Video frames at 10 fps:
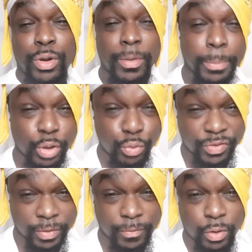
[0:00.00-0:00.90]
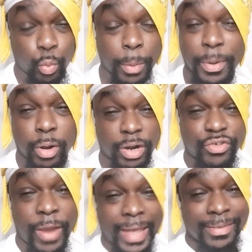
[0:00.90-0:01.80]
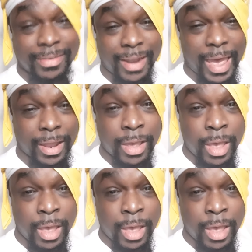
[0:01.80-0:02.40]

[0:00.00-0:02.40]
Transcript: and abusive, so women aren't attracted to that.